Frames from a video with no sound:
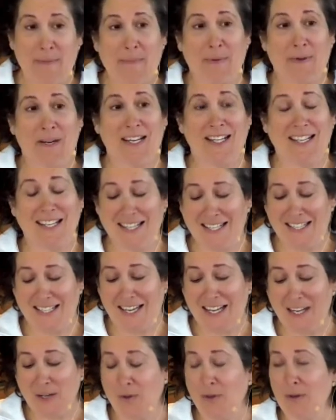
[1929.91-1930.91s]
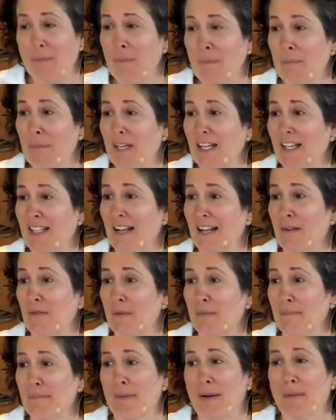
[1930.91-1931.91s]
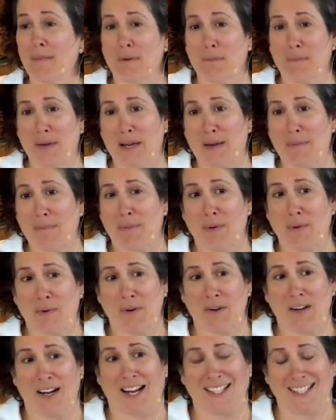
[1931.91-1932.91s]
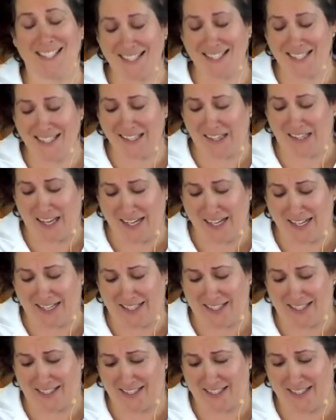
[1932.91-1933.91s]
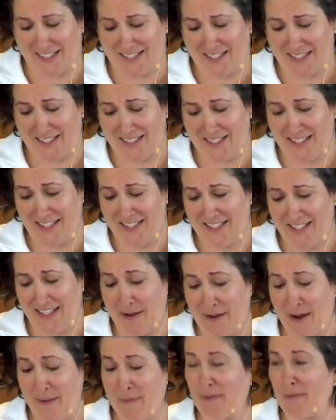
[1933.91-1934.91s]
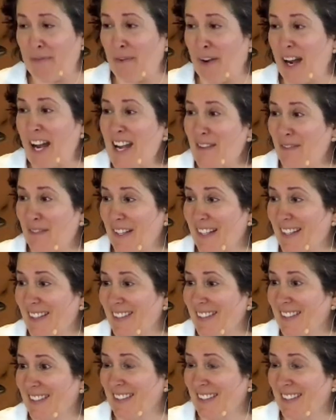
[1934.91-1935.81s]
but I didn't take one because I remember being poor and I didn't like it, and I'm afraid of it.